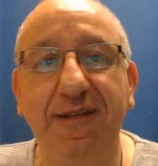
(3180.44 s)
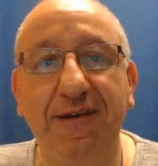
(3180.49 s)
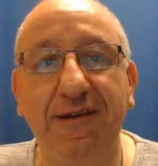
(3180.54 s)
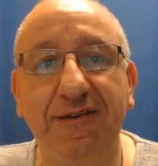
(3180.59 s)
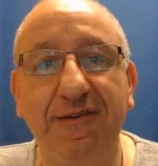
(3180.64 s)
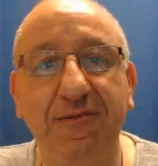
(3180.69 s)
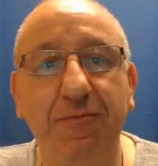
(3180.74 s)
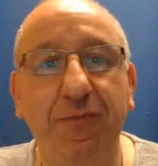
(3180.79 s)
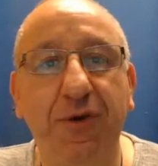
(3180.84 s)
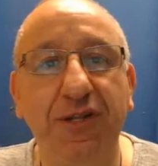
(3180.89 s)

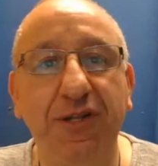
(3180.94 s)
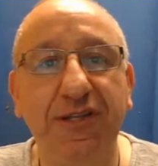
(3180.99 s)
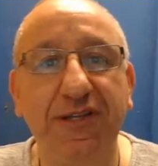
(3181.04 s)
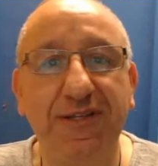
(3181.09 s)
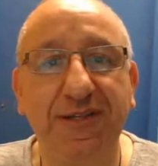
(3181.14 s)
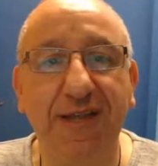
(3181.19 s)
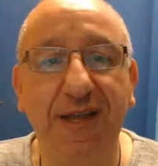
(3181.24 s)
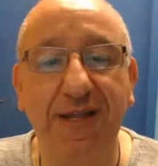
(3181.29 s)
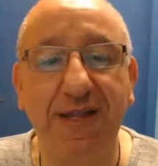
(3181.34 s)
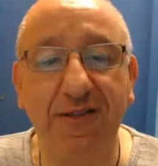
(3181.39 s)
their body
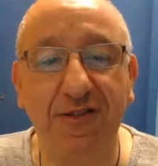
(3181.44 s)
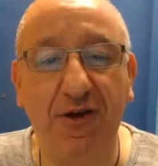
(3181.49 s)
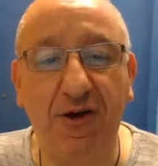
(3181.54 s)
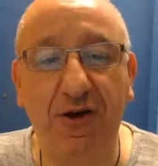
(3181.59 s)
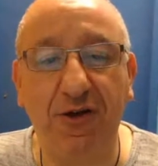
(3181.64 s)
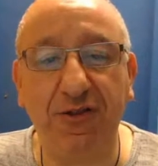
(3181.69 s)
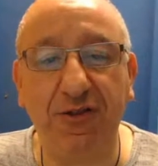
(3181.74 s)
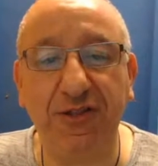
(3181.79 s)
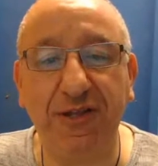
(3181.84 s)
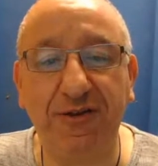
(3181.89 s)
scent
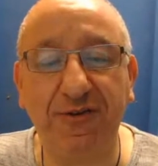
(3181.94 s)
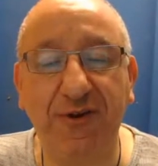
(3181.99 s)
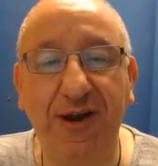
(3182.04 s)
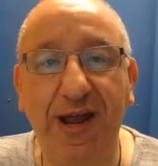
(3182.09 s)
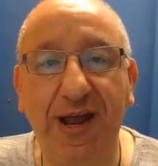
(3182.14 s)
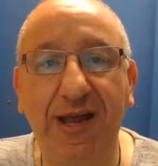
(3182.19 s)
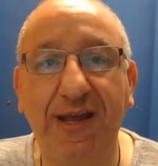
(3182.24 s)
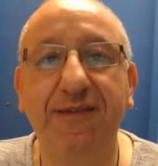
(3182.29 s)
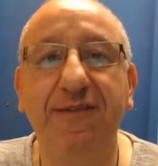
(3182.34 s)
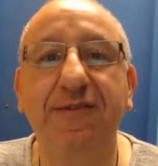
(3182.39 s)
on the
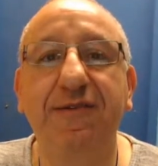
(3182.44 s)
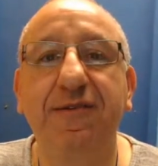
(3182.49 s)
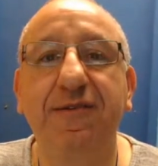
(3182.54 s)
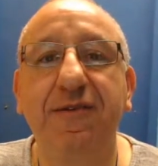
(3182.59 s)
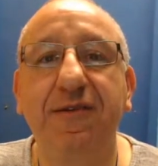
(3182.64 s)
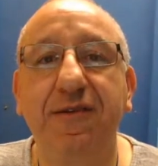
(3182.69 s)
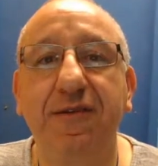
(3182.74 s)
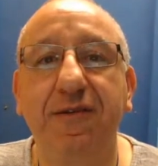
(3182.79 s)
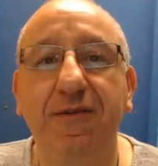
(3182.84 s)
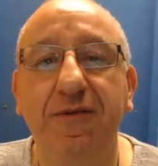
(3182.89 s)
grass.
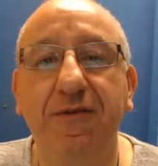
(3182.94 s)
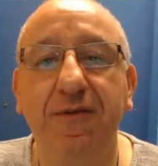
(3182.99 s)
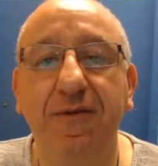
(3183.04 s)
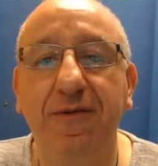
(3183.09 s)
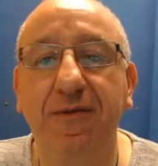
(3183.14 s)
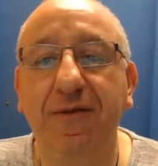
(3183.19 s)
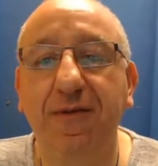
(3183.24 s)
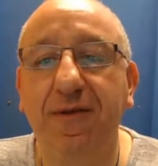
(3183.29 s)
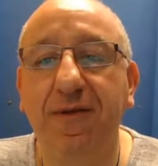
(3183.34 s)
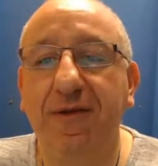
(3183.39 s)
And, also
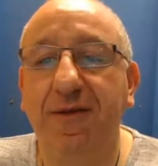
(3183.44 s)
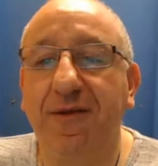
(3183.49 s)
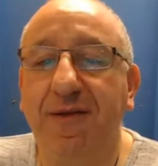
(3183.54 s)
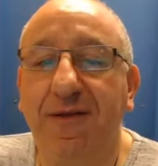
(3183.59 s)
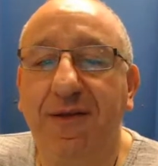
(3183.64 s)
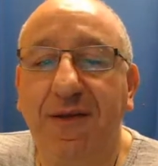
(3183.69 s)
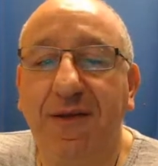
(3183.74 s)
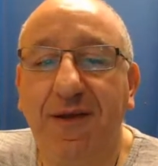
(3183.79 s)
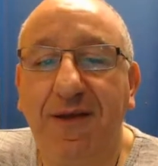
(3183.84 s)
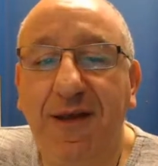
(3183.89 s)
other
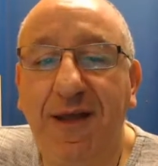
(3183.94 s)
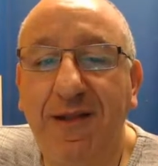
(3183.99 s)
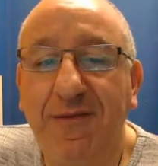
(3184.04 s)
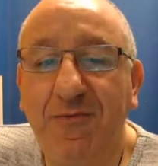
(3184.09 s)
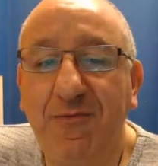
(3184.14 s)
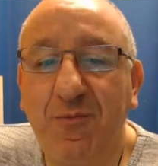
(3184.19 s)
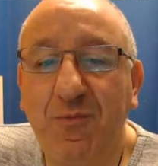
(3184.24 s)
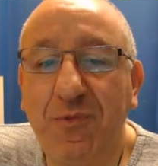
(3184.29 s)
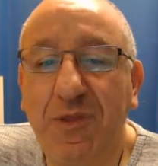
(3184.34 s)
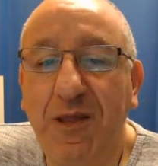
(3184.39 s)
dogs.
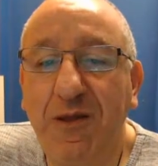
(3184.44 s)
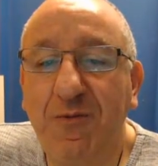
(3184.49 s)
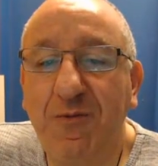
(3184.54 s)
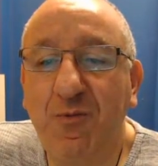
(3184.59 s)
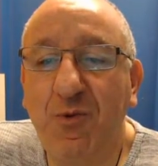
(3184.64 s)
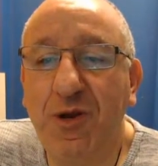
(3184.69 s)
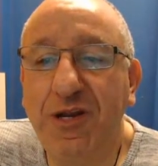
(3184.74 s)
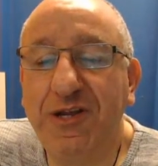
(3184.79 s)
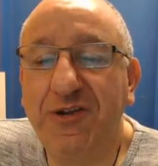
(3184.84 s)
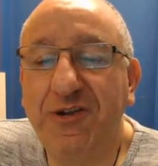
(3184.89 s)
and they
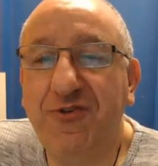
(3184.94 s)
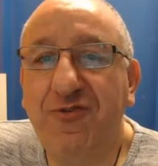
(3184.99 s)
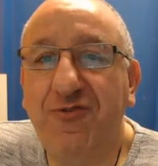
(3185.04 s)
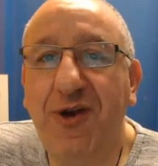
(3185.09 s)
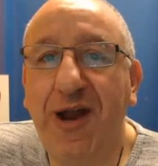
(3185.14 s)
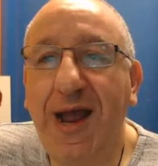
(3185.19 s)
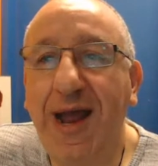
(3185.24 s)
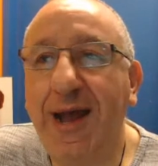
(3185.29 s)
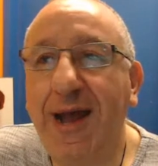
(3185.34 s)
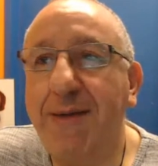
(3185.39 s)
want to
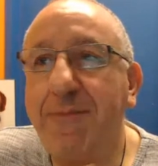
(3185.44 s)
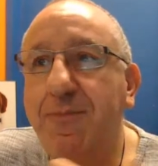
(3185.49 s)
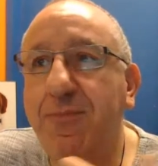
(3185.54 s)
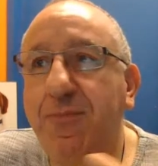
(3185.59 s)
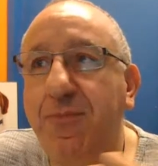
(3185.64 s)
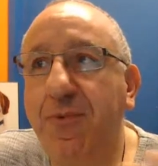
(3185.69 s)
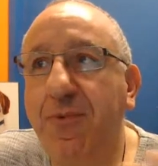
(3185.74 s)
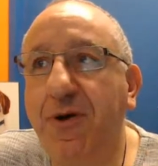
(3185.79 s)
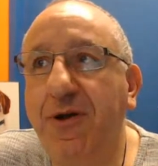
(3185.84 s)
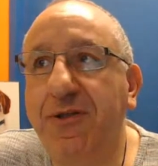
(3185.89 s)
grab
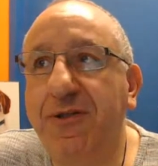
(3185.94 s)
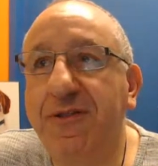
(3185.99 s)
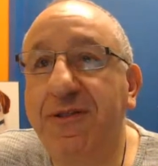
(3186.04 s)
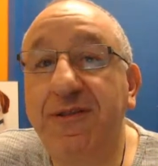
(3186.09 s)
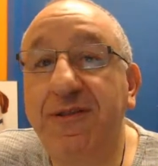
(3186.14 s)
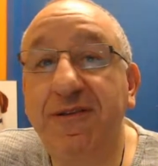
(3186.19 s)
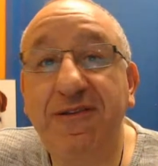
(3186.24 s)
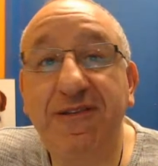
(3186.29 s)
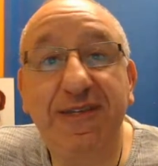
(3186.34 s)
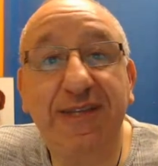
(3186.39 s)
uh,
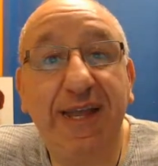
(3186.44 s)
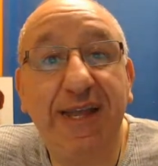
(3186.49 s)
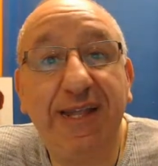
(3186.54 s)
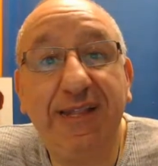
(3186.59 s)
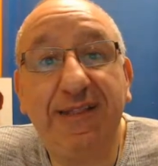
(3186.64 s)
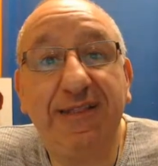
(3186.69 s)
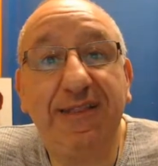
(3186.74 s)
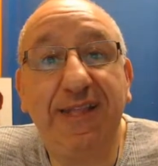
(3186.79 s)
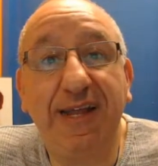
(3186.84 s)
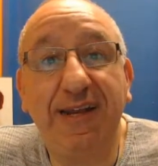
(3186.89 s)
the
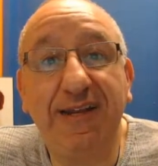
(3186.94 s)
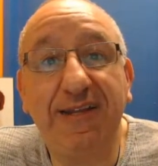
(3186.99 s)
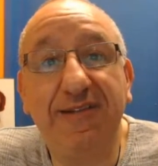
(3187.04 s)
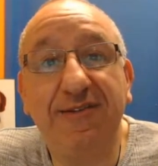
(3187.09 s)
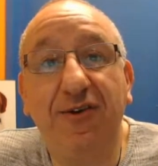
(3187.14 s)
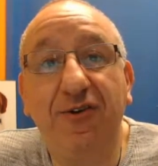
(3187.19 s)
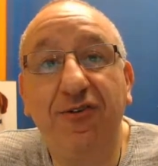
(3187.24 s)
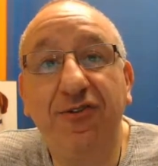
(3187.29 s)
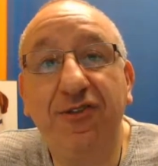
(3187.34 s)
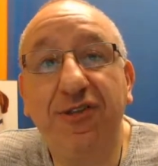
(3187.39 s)
scent that is
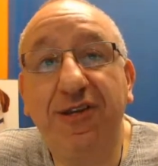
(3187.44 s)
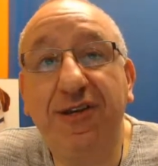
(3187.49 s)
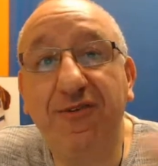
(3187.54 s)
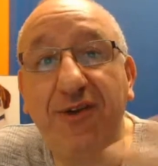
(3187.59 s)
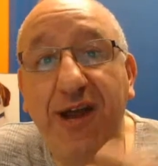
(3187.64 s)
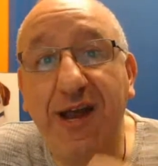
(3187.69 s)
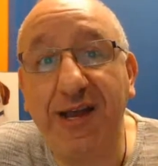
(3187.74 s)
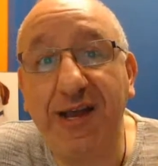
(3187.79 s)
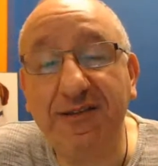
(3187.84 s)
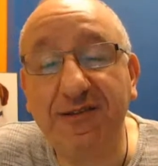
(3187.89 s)
on the
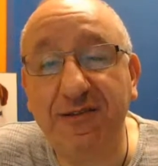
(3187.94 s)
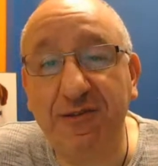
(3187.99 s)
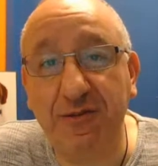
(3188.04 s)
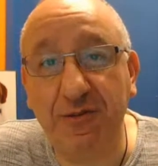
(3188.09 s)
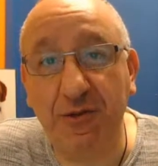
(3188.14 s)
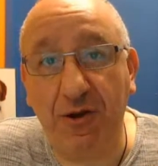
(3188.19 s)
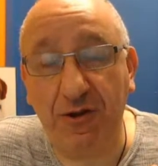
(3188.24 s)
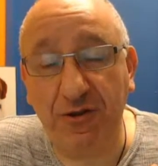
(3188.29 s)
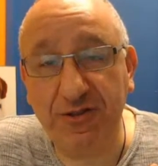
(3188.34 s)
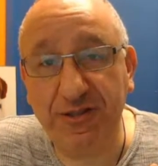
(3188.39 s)
grass
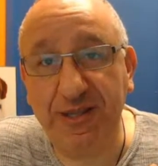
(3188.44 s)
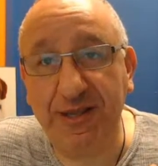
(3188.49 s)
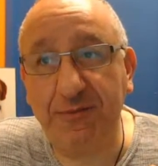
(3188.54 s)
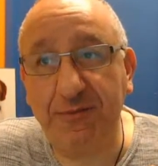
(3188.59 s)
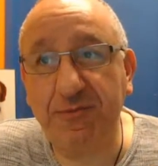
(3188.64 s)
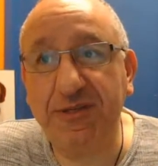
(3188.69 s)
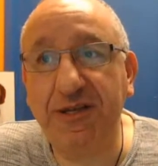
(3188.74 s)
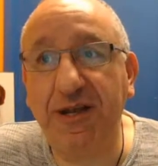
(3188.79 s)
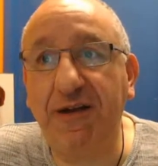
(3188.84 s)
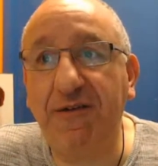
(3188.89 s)
on
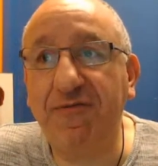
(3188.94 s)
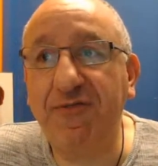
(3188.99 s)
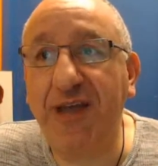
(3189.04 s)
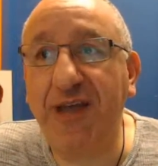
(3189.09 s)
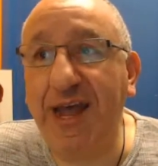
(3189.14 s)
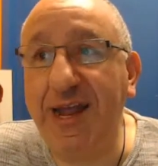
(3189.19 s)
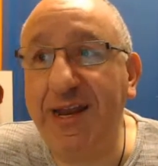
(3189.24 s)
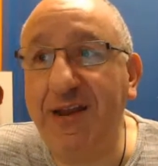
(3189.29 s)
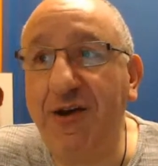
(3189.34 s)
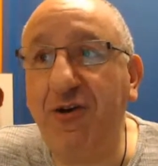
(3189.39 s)
themselves
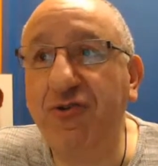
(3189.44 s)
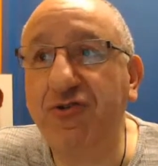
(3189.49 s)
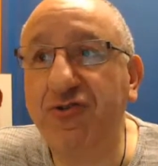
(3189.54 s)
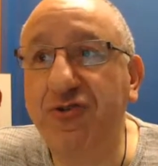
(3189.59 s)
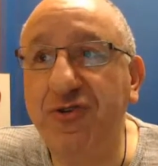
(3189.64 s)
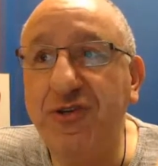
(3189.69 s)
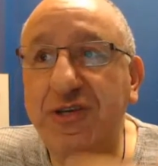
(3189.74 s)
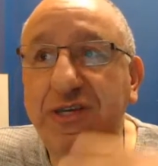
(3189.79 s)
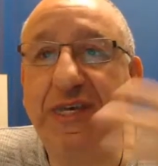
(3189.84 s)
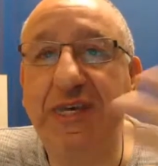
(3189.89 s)
and
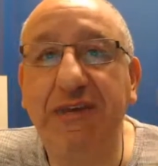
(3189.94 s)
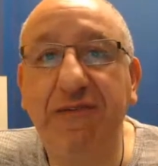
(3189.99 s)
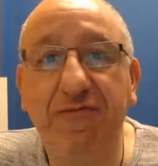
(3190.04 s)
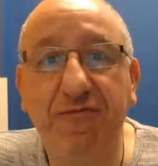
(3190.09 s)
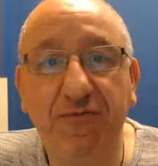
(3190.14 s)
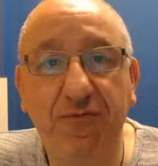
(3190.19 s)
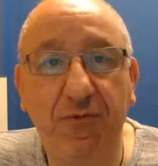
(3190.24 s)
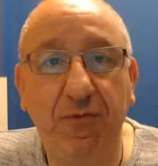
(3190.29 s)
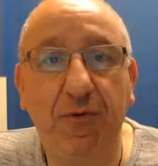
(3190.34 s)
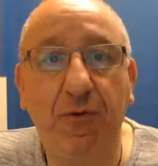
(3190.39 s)
also give
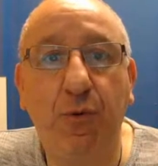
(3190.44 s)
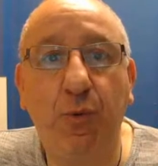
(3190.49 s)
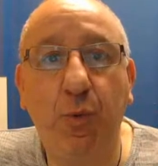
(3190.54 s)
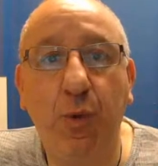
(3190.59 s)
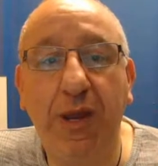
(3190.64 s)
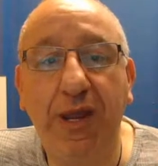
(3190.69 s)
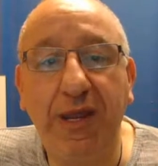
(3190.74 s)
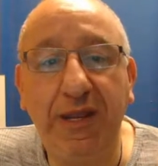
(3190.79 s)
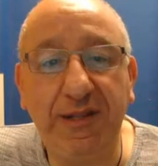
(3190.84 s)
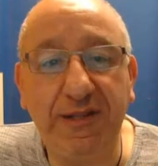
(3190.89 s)

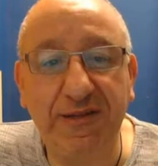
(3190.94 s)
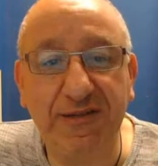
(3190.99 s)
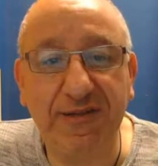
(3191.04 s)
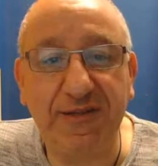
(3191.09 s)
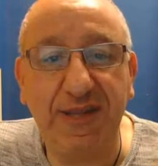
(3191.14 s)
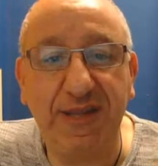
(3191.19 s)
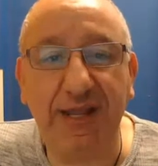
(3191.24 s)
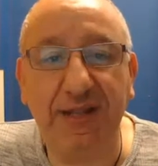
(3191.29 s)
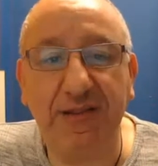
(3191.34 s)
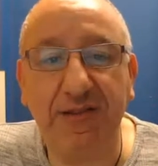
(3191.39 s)
away the
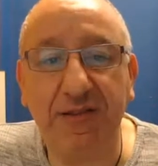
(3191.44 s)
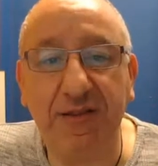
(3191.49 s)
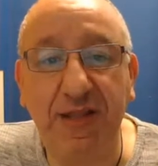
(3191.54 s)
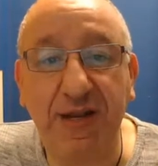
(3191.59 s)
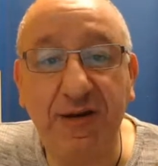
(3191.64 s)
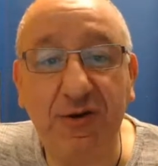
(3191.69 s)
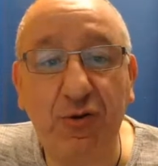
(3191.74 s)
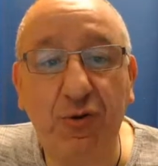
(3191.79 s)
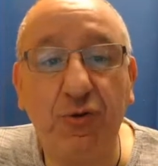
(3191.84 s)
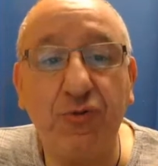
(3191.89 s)
scent,
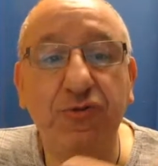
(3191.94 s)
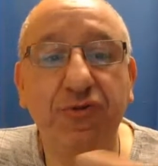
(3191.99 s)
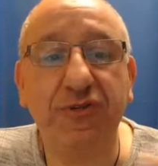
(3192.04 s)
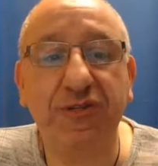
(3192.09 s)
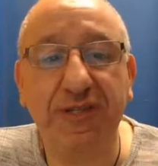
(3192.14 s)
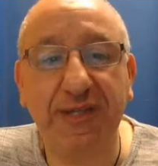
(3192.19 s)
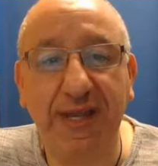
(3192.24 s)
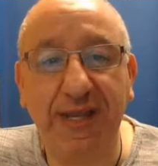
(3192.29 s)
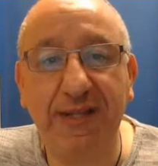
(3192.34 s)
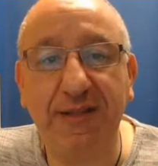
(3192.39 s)
their own
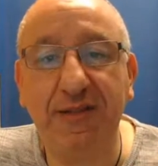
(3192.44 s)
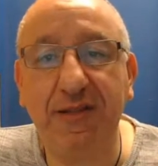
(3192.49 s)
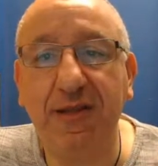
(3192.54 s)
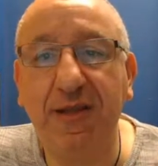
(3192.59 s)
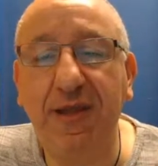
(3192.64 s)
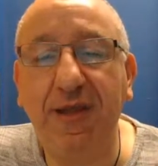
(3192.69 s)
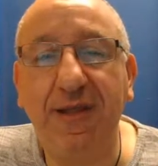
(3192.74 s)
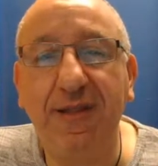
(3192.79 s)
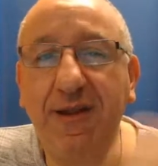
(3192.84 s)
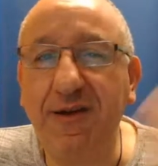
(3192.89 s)
scent.
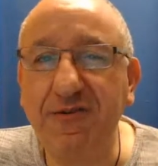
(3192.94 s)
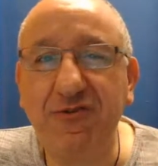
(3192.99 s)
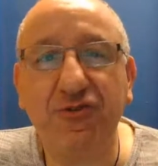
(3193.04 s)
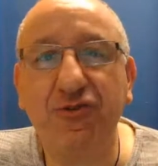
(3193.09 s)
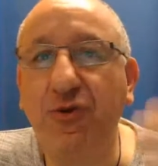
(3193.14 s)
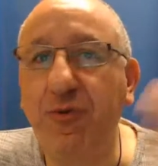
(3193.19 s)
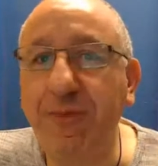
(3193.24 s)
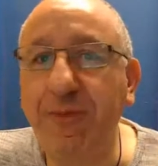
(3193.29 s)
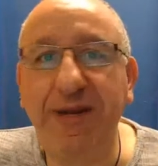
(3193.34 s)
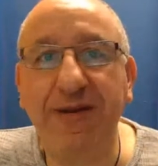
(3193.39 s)
There are
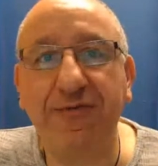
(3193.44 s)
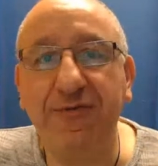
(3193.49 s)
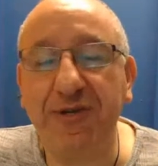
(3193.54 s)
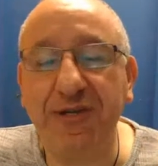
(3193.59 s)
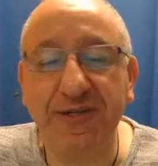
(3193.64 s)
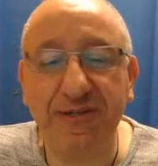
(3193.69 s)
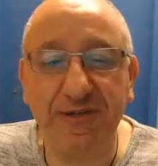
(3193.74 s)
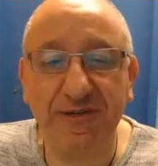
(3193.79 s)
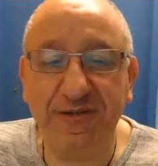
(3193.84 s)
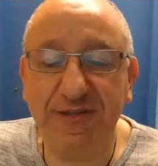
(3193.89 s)
so many
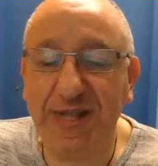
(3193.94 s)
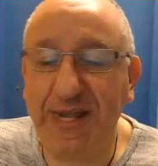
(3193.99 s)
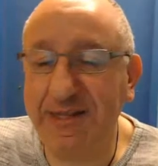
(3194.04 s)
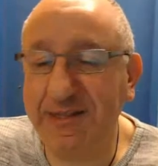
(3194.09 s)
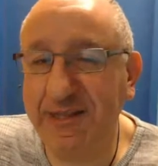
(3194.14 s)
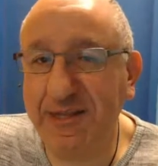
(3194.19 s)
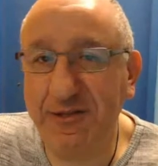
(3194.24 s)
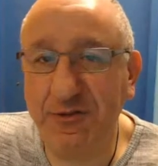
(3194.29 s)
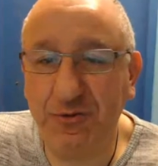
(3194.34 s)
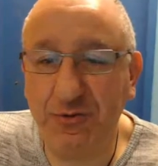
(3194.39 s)
reasons
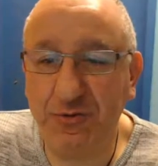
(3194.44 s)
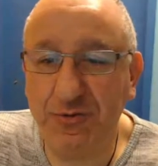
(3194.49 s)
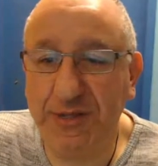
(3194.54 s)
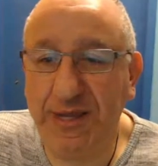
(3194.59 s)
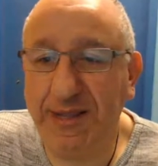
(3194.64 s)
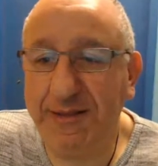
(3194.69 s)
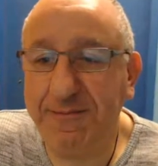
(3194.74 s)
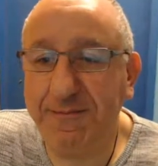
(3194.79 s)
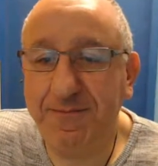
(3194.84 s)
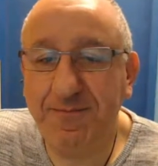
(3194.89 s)
that they do
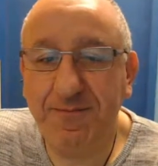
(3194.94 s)
that.